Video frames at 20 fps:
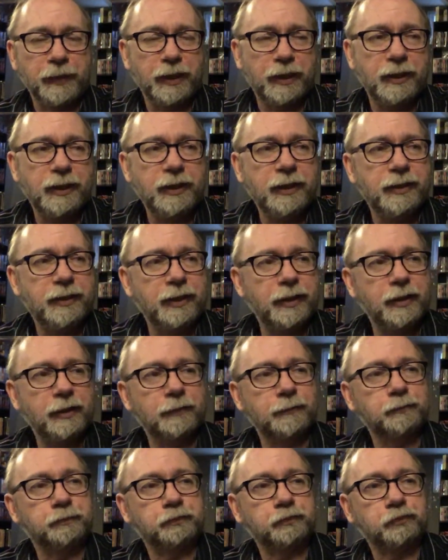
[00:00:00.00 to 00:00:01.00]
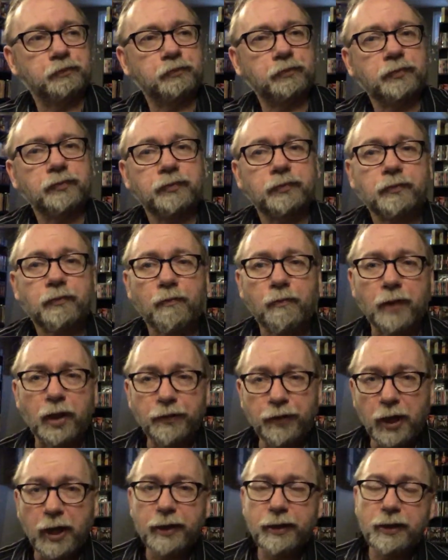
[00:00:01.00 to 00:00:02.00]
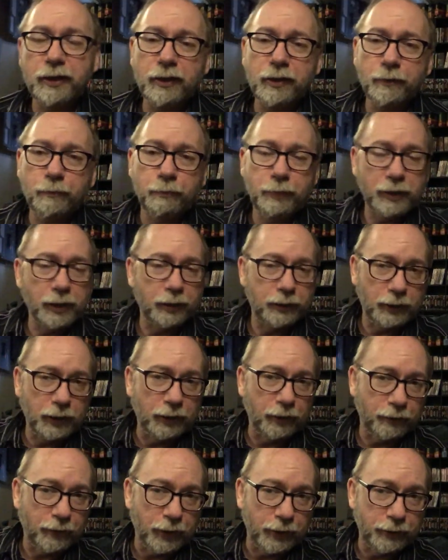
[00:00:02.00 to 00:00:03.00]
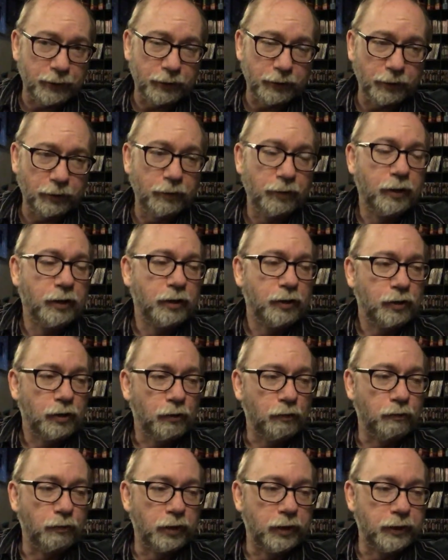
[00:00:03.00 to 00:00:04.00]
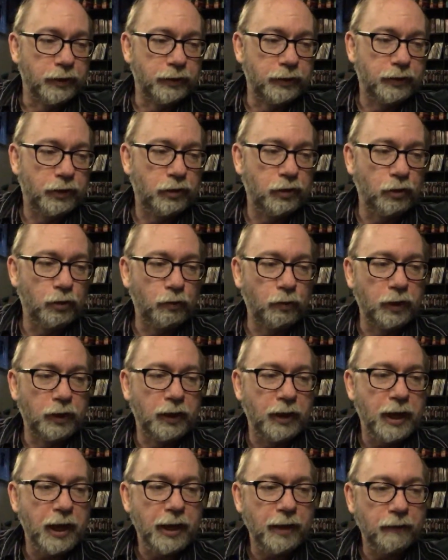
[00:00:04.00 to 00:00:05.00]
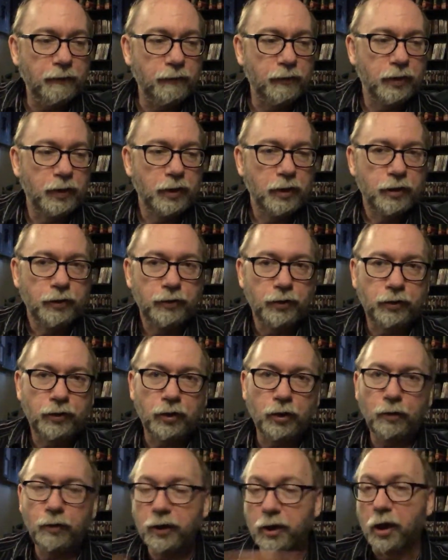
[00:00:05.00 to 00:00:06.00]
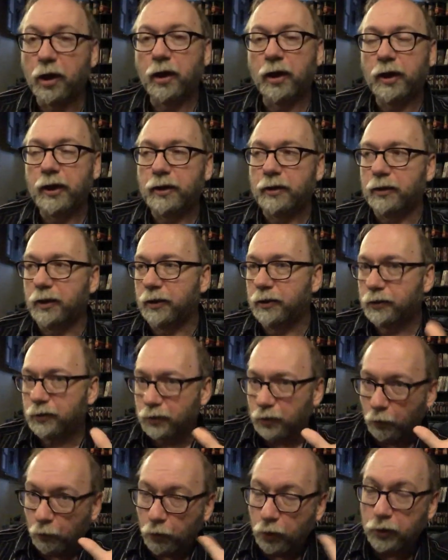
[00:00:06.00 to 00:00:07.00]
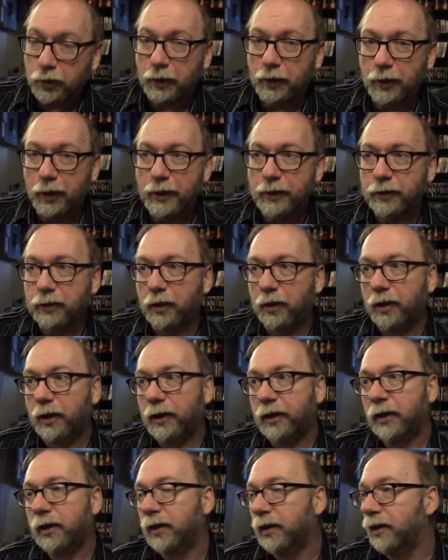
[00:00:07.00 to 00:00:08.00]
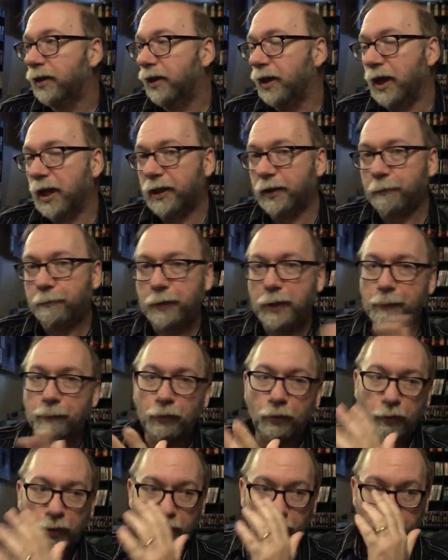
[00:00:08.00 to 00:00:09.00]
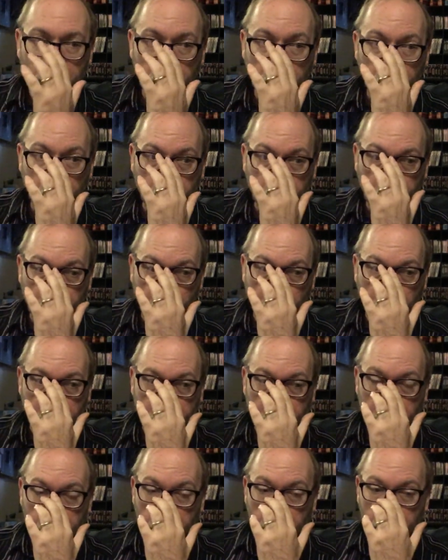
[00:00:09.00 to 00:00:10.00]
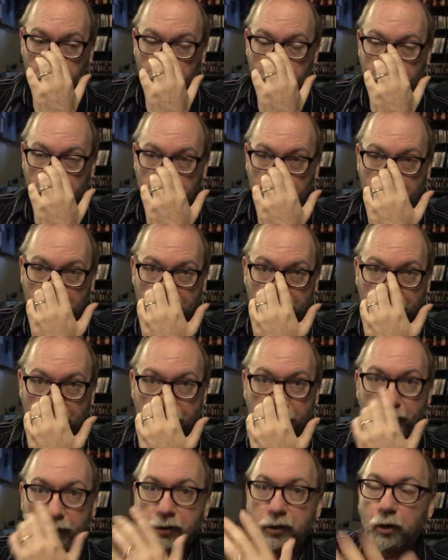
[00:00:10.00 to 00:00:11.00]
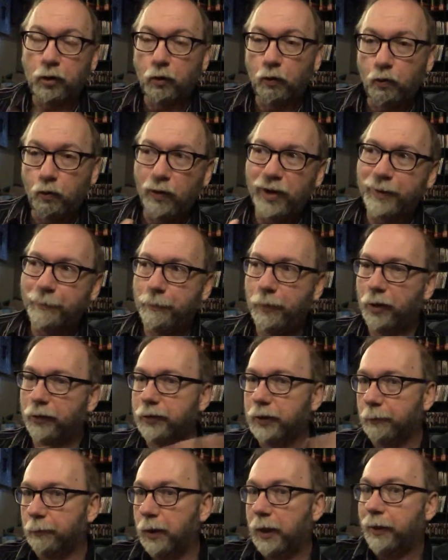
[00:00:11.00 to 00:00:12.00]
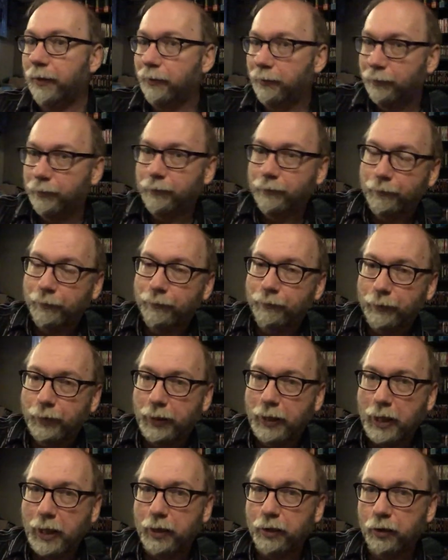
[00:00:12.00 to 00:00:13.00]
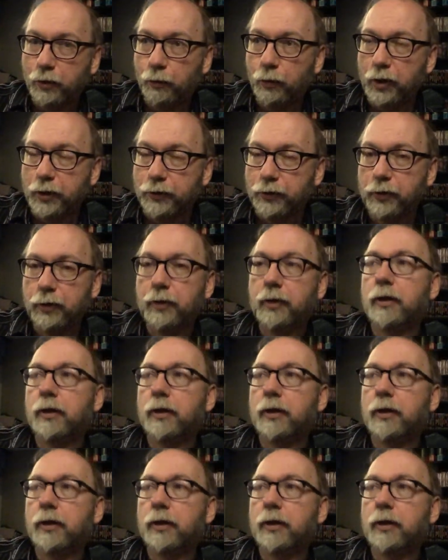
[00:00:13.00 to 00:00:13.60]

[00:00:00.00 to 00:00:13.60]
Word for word: he did a, the idea behind King of Kensington was to uh, have to show a guy like a working class guy and the people around him whether like and to show what a melting pot Canada was